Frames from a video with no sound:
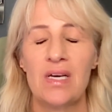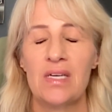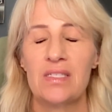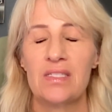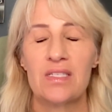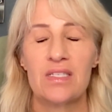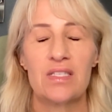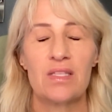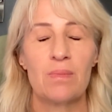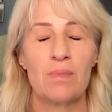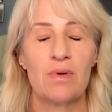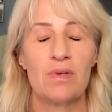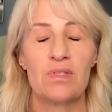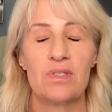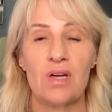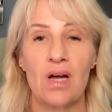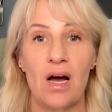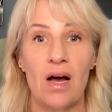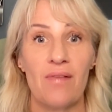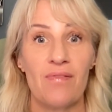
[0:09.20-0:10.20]
just the
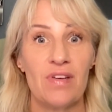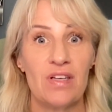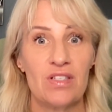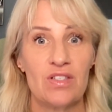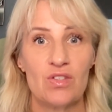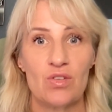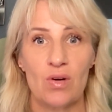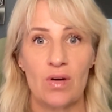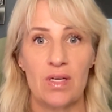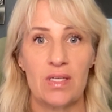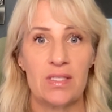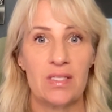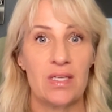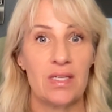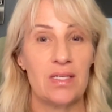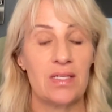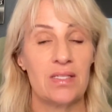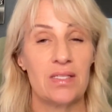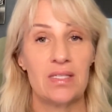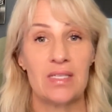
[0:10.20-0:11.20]
most obvious choice
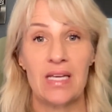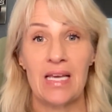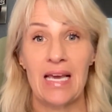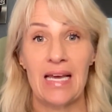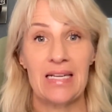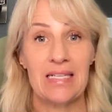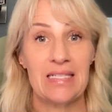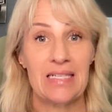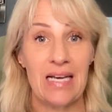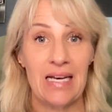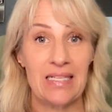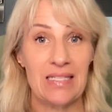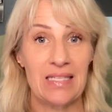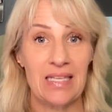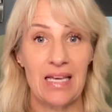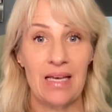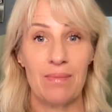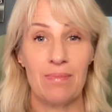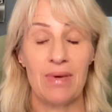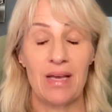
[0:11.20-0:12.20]
is to get a
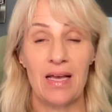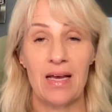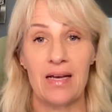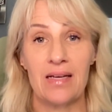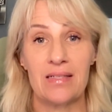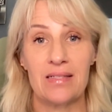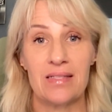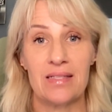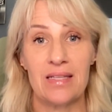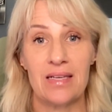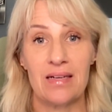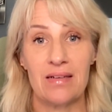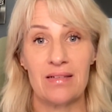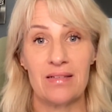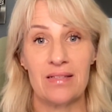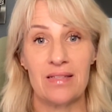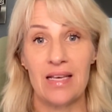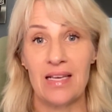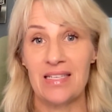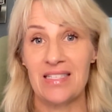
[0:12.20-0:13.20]
Tesla because
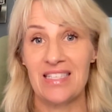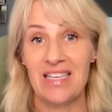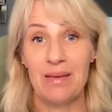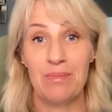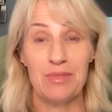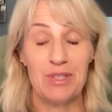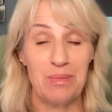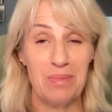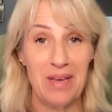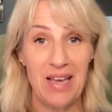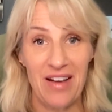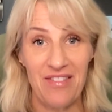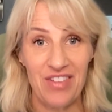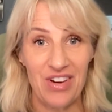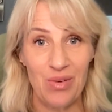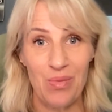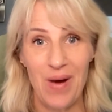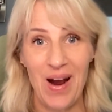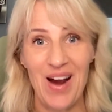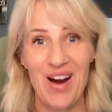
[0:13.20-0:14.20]
they seem to be
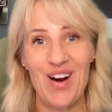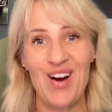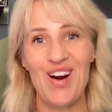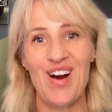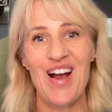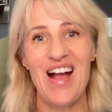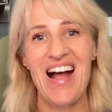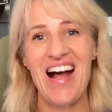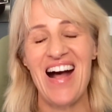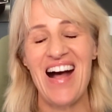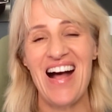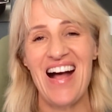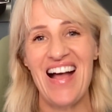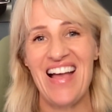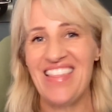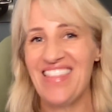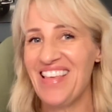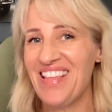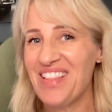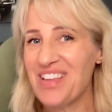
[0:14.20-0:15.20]
everywhere
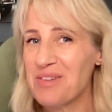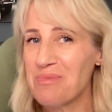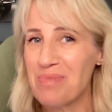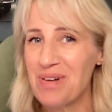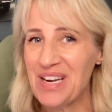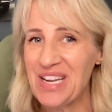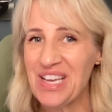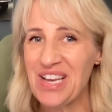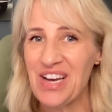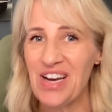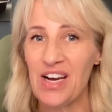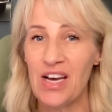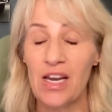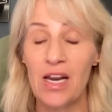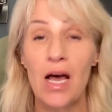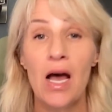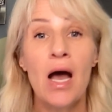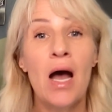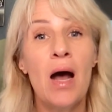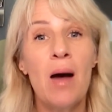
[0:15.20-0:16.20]
and they look pretty
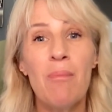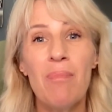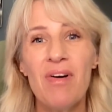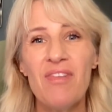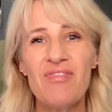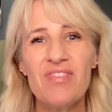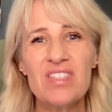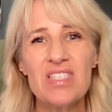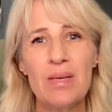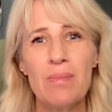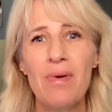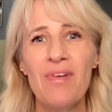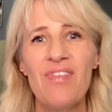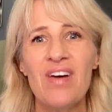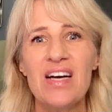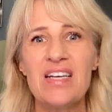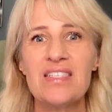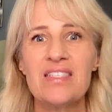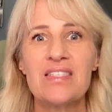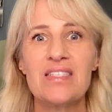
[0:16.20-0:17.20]
good. But for some of
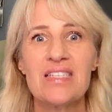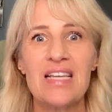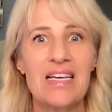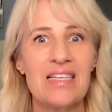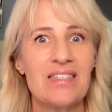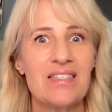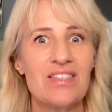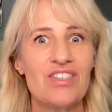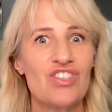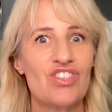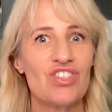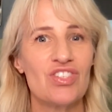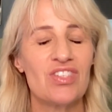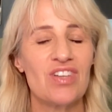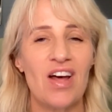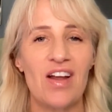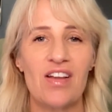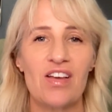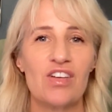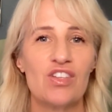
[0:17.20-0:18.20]
us, Tesla's just
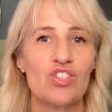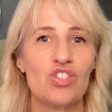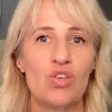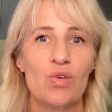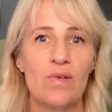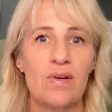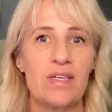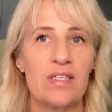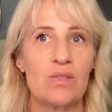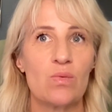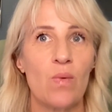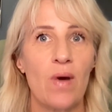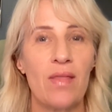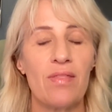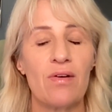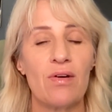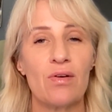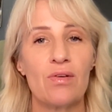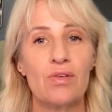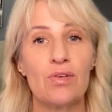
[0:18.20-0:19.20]
not a good choice,
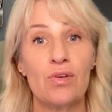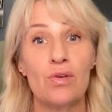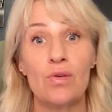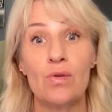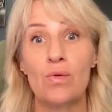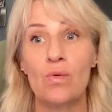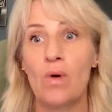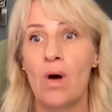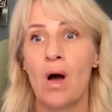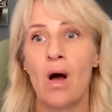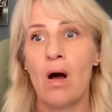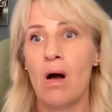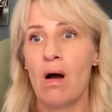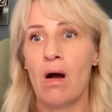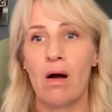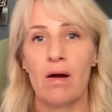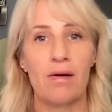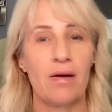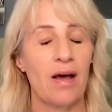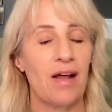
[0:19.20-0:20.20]
whether you
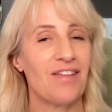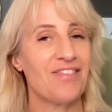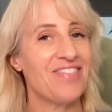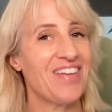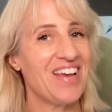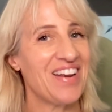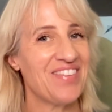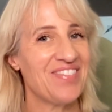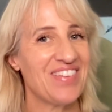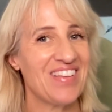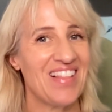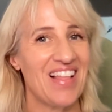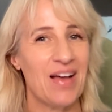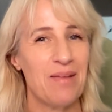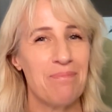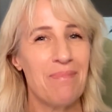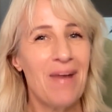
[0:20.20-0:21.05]
are not a fan of Elon